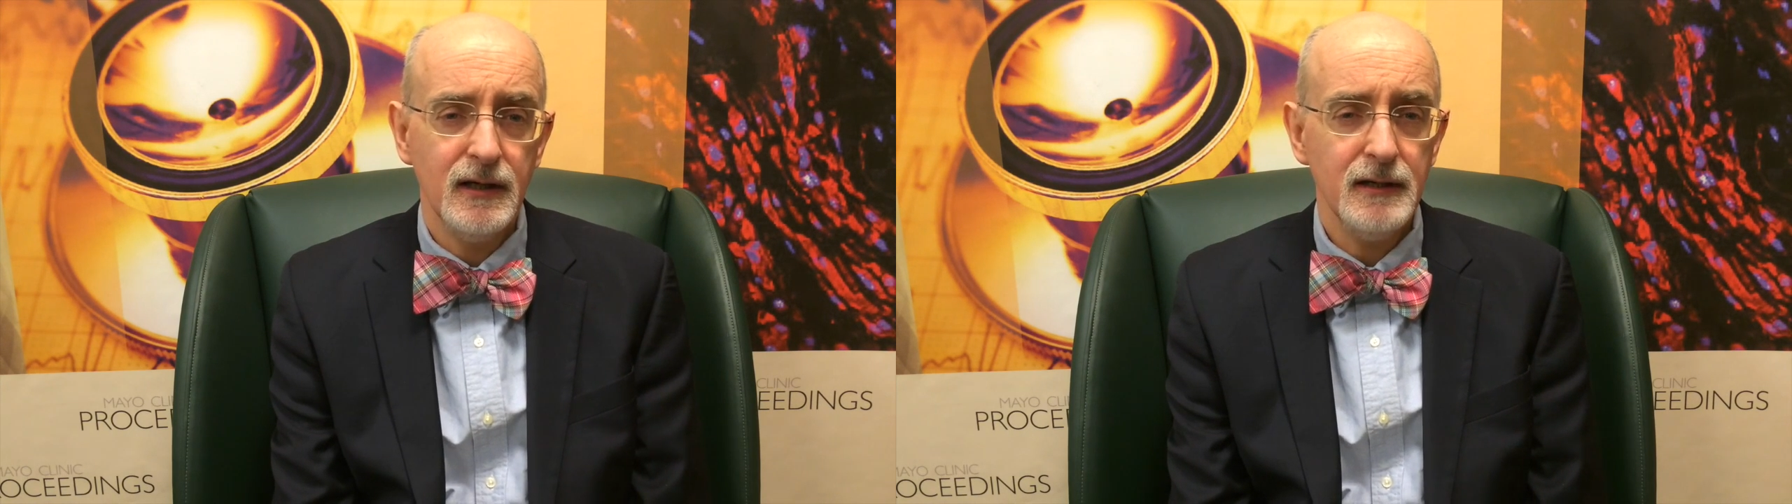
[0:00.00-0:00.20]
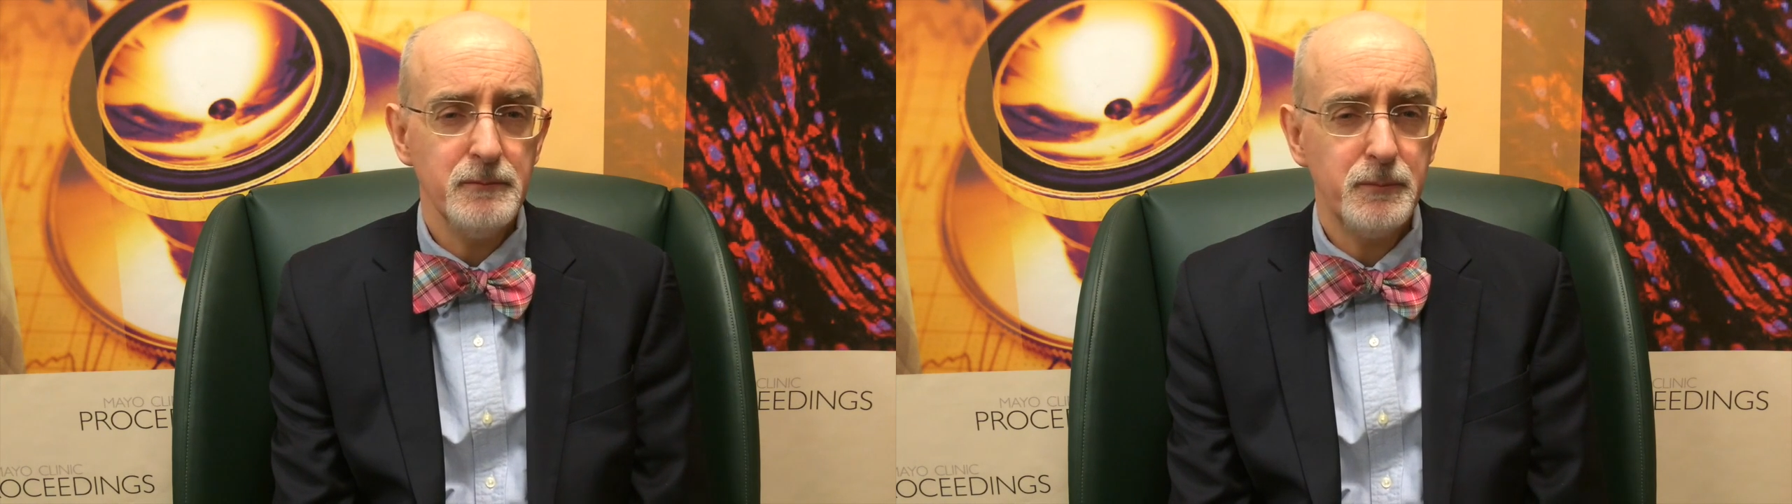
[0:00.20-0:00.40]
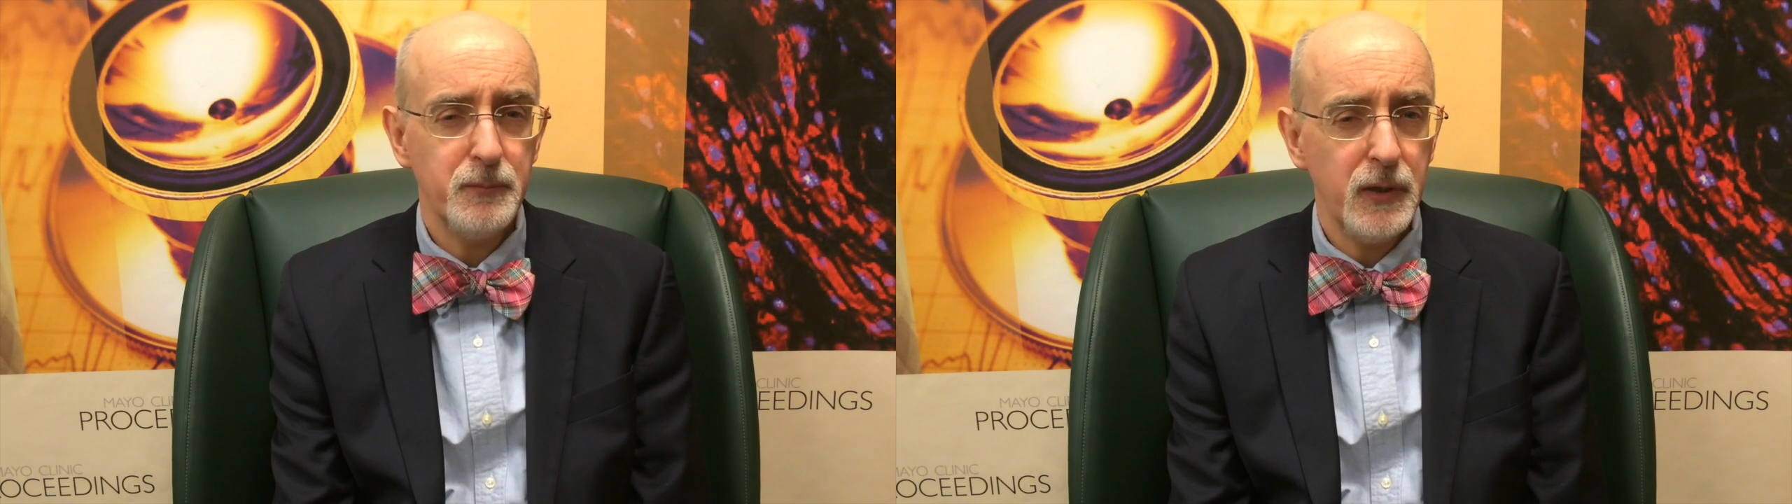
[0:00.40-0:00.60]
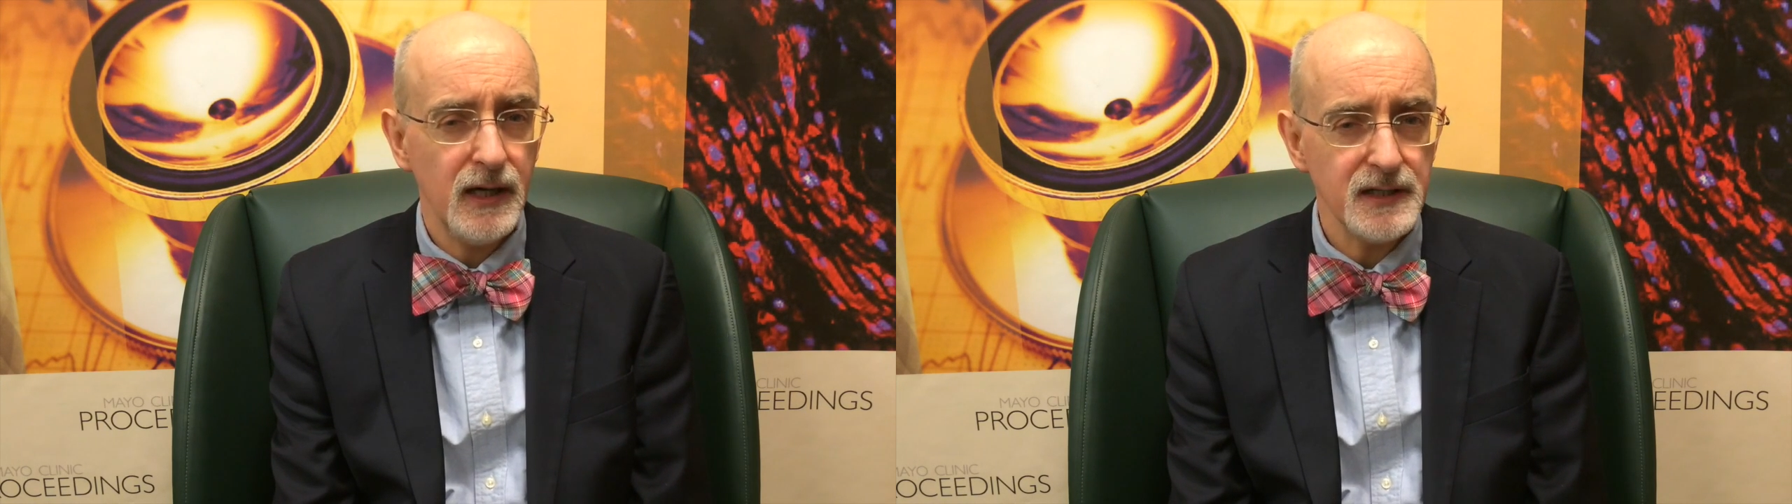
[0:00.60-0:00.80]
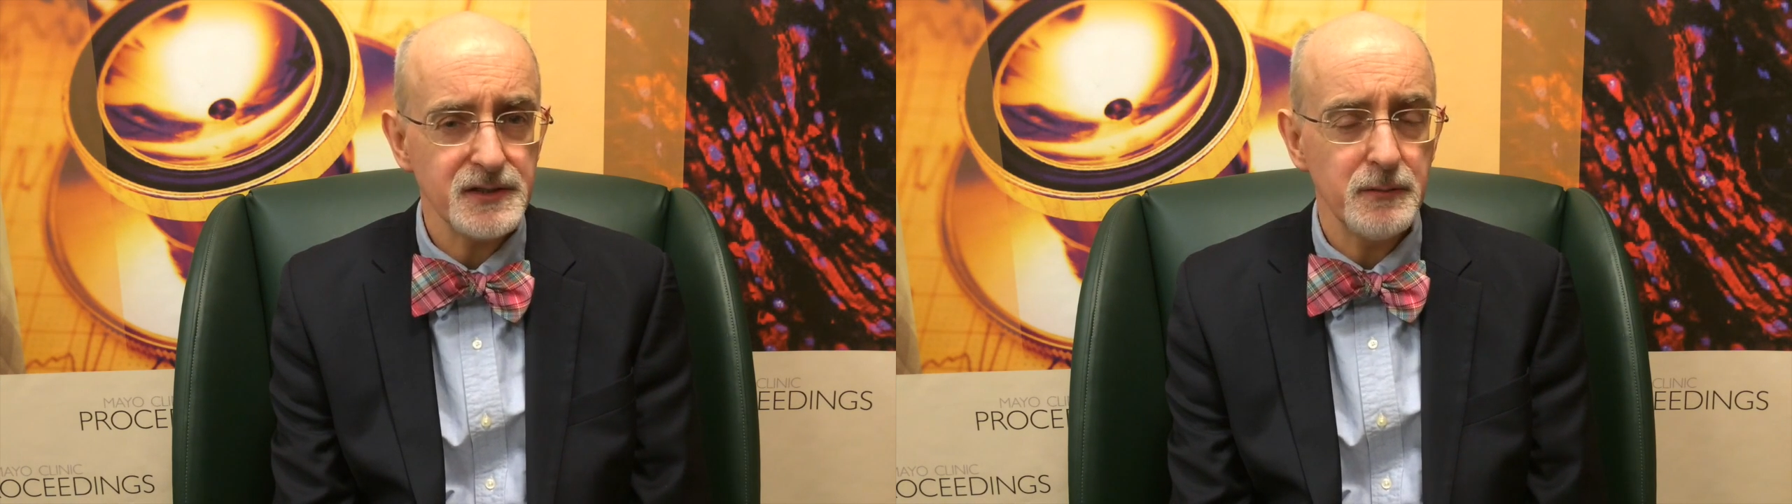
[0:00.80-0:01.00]
and
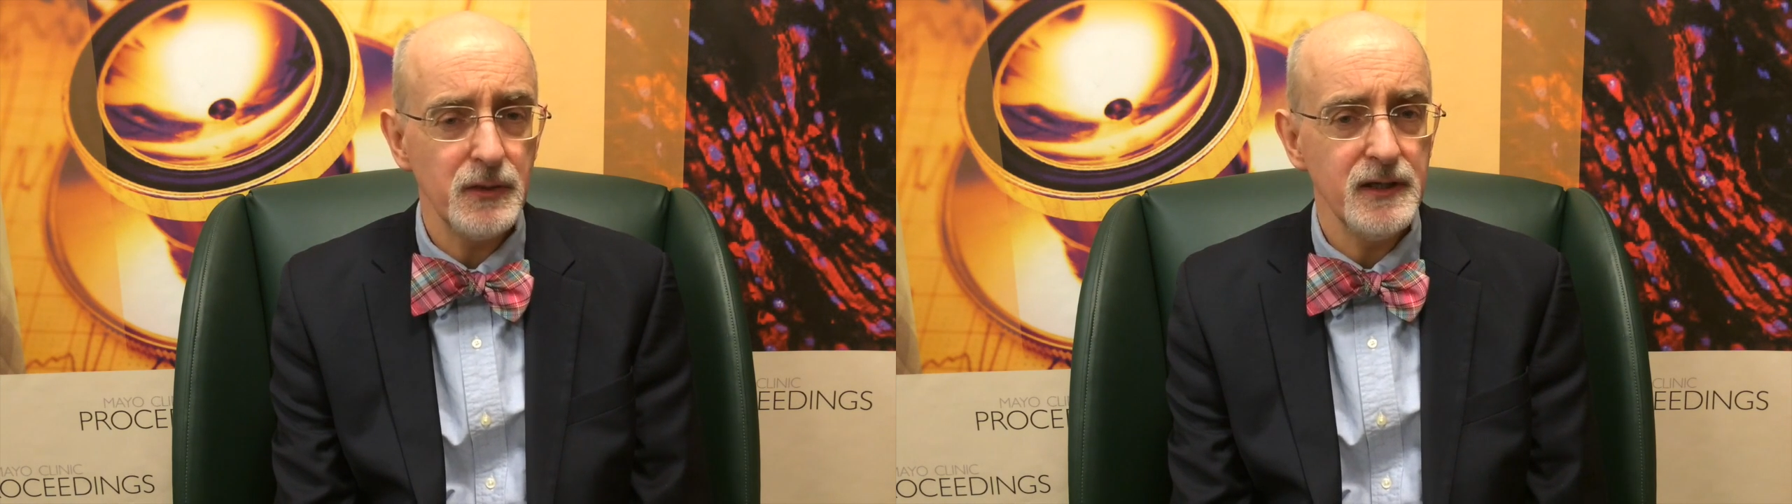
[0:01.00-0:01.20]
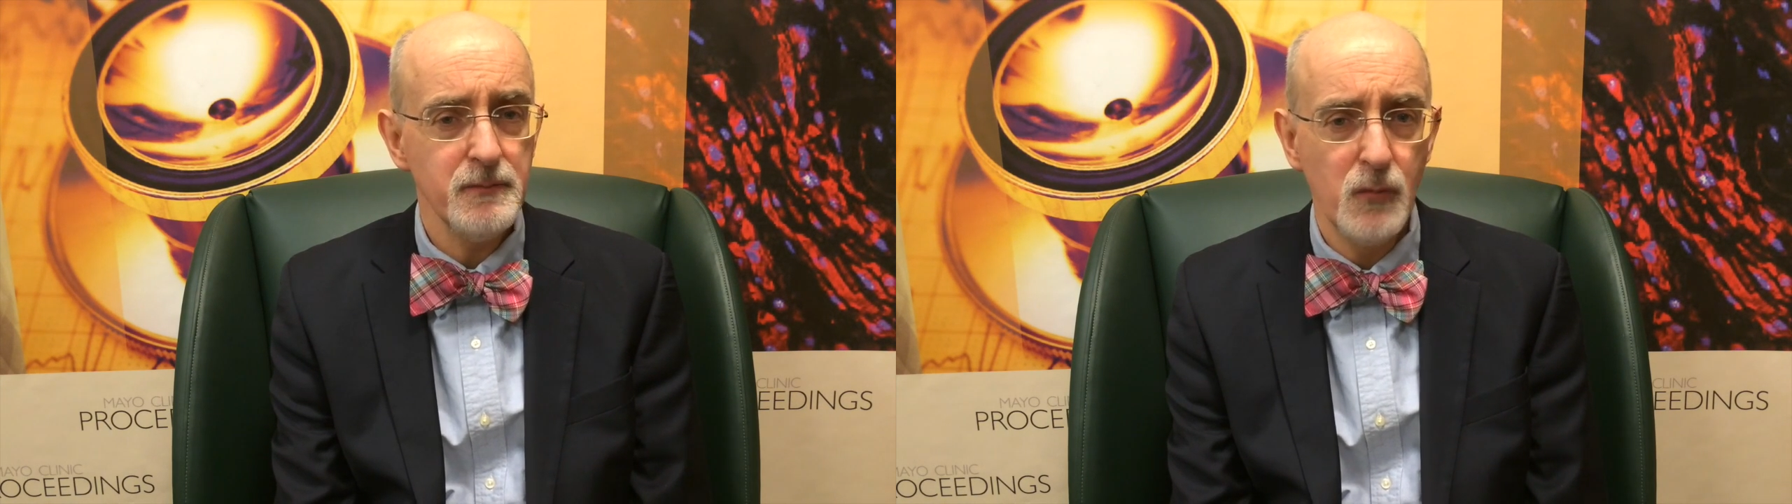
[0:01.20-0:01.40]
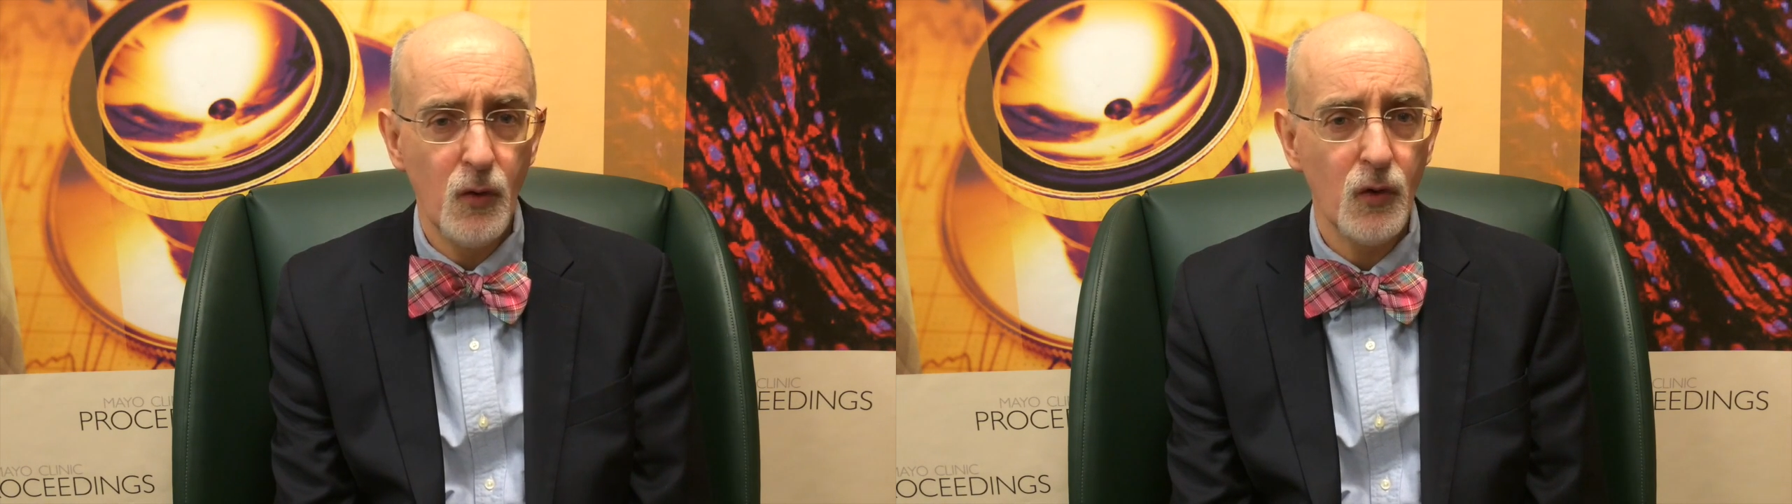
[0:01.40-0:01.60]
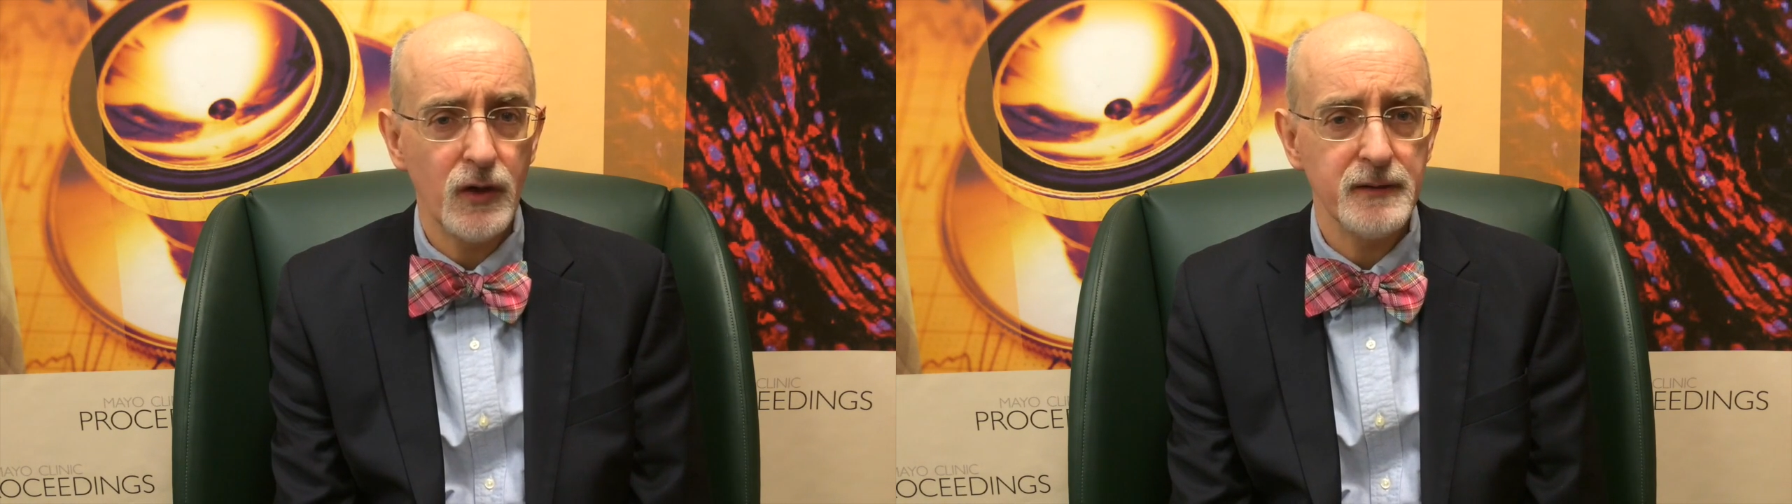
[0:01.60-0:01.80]
possibly more